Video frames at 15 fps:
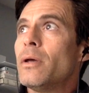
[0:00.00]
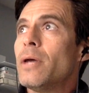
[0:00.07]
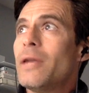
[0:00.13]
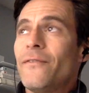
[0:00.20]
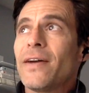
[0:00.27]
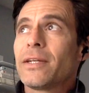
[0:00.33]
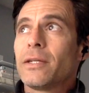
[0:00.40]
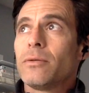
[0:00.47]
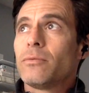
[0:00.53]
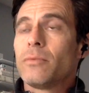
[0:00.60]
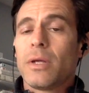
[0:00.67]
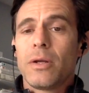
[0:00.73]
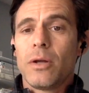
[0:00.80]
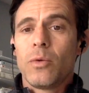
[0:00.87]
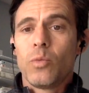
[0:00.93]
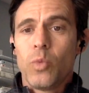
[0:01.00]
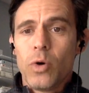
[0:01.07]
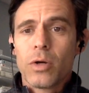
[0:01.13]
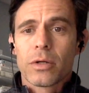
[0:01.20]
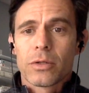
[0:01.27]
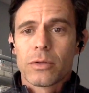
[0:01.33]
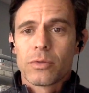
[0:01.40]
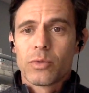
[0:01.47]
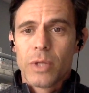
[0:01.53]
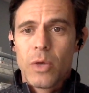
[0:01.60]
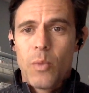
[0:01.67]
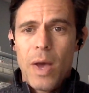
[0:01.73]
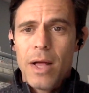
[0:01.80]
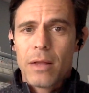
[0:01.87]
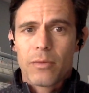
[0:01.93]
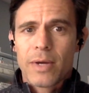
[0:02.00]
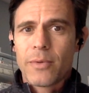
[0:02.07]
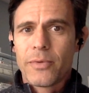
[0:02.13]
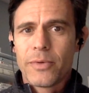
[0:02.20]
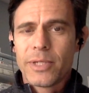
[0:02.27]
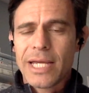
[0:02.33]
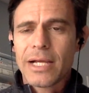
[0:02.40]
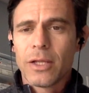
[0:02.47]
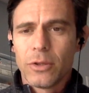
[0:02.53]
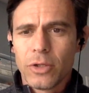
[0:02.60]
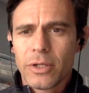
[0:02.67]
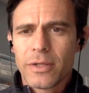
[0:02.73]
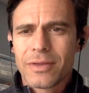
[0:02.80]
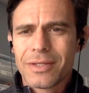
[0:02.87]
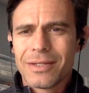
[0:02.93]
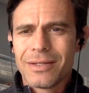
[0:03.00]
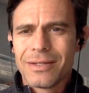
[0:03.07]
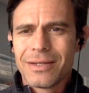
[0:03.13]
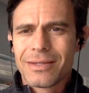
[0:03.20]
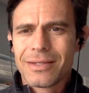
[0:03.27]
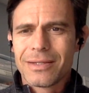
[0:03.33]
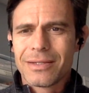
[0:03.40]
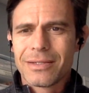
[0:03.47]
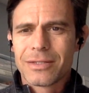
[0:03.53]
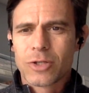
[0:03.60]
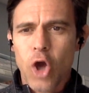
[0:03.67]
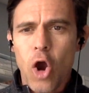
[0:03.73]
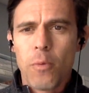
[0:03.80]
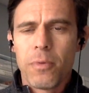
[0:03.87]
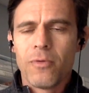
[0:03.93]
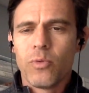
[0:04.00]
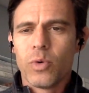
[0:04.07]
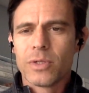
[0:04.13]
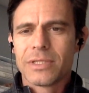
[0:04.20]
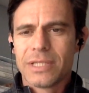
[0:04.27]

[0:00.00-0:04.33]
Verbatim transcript: And in fact, it, it, worked really well, right? If we take a look at the, at the scope of what